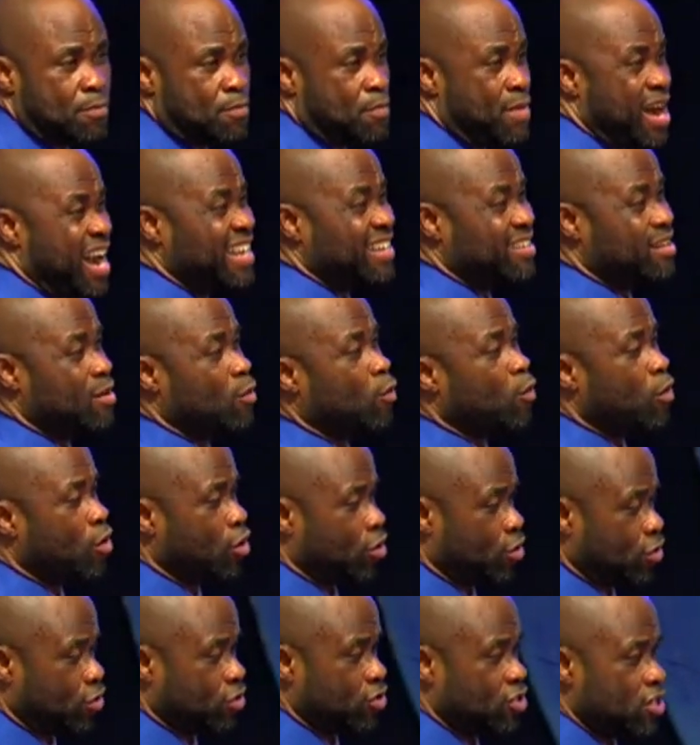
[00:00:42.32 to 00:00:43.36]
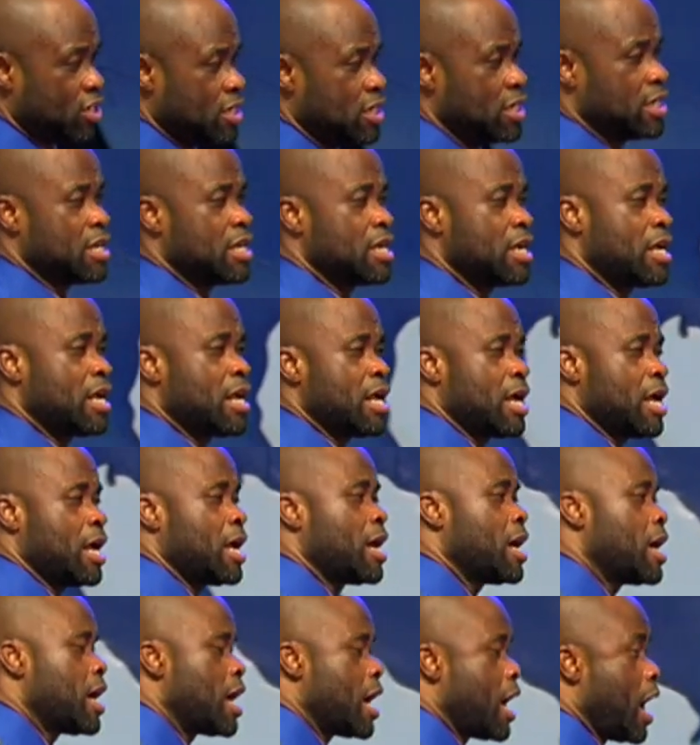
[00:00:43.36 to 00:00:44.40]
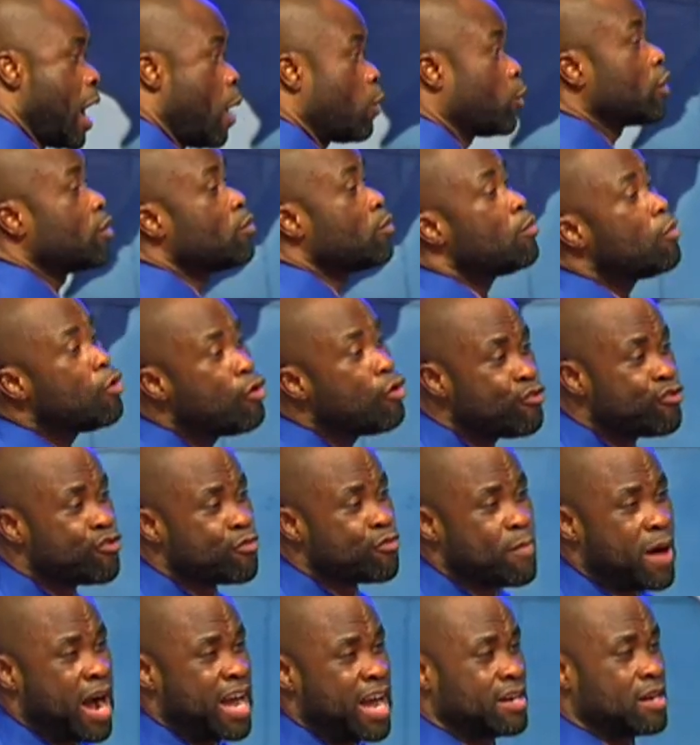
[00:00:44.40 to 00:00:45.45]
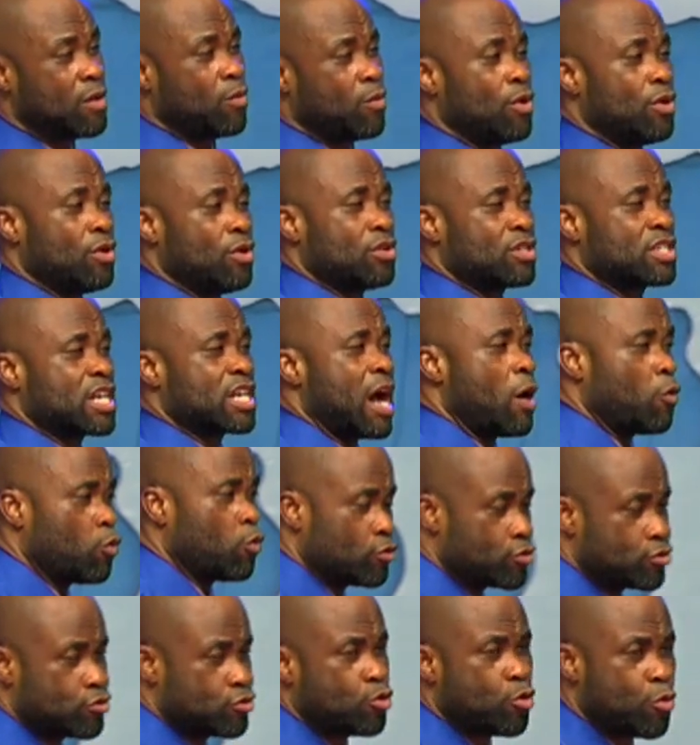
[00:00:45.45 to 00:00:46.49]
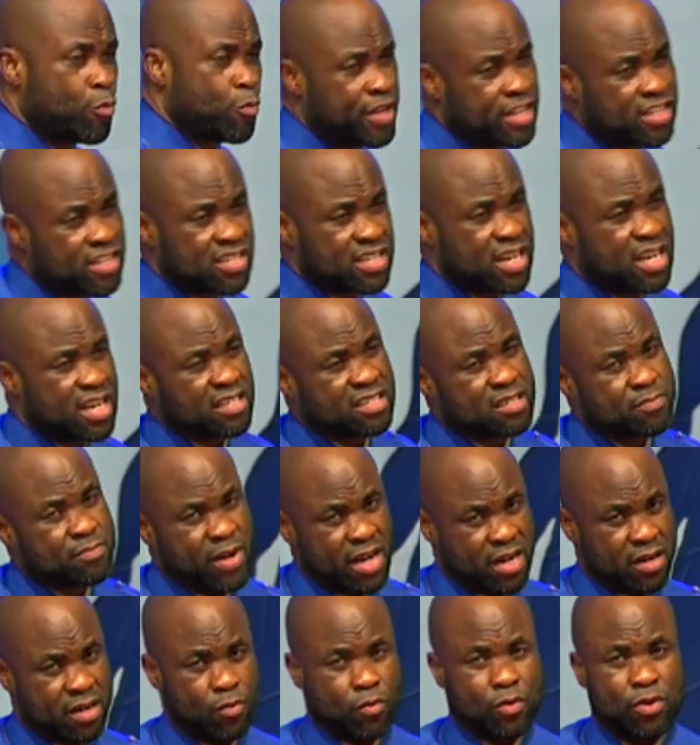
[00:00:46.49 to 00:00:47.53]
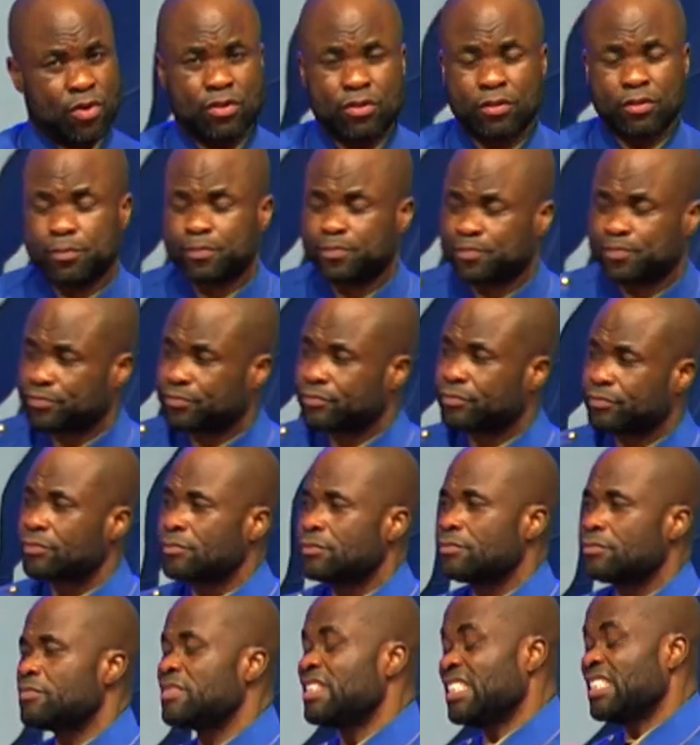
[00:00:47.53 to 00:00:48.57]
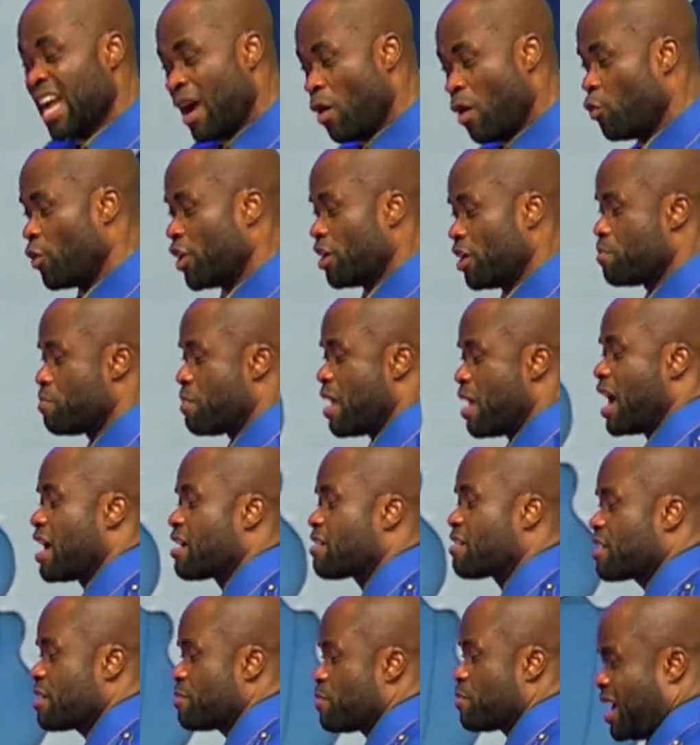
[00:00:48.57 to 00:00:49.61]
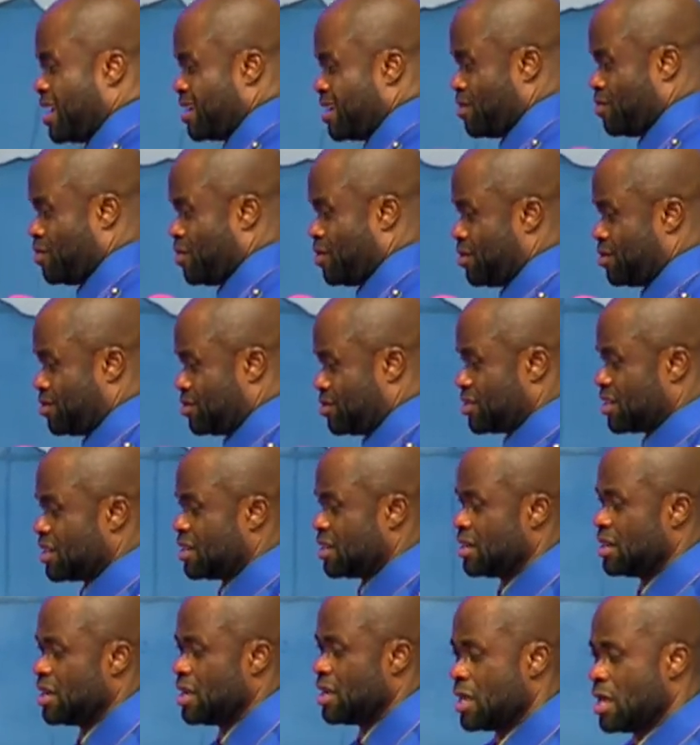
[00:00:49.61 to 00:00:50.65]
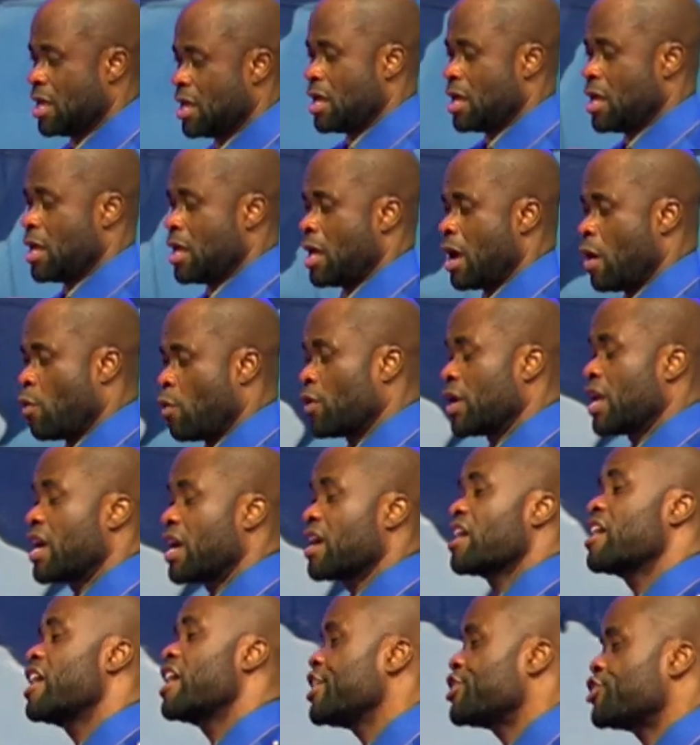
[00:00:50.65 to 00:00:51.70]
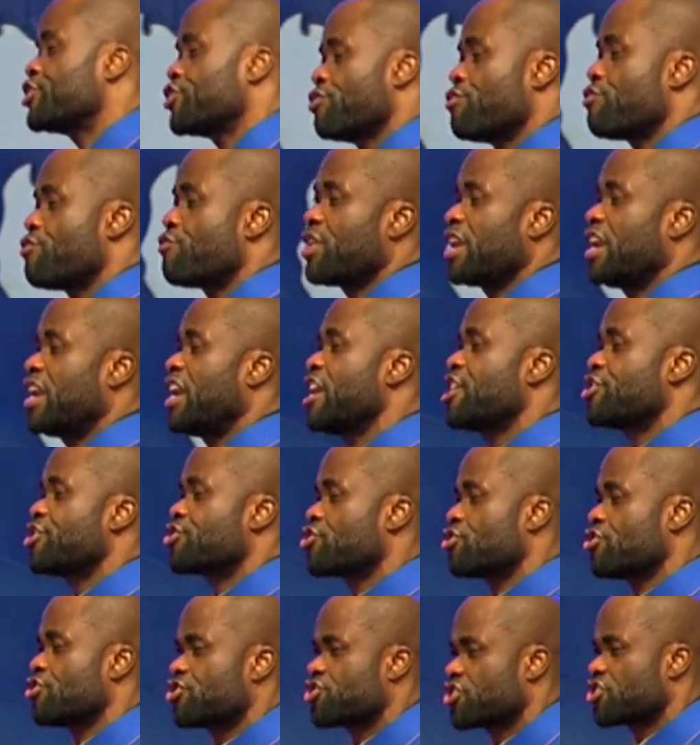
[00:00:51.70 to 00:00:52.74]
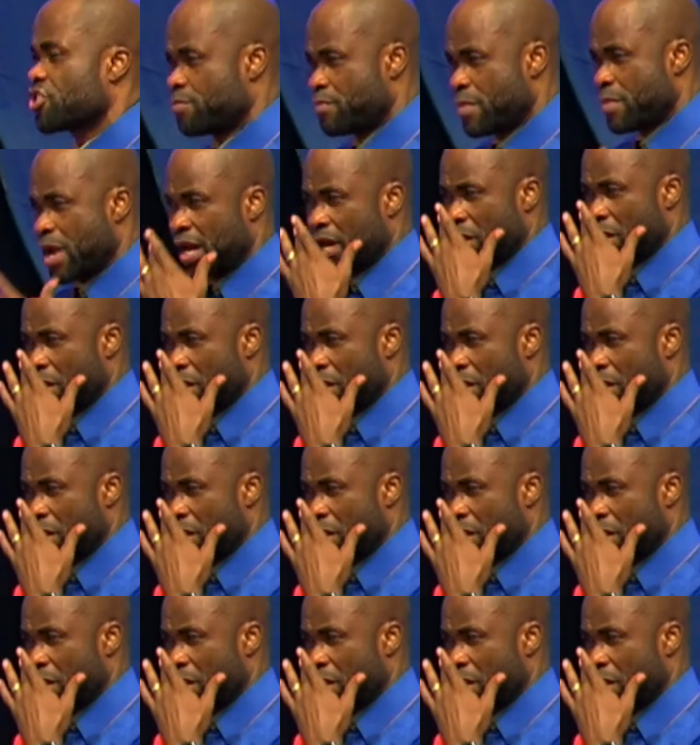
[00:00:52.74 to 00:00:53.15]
by the word, I will move by the word, I will do business by the word, I will marry by the word, I will engage in relationship by the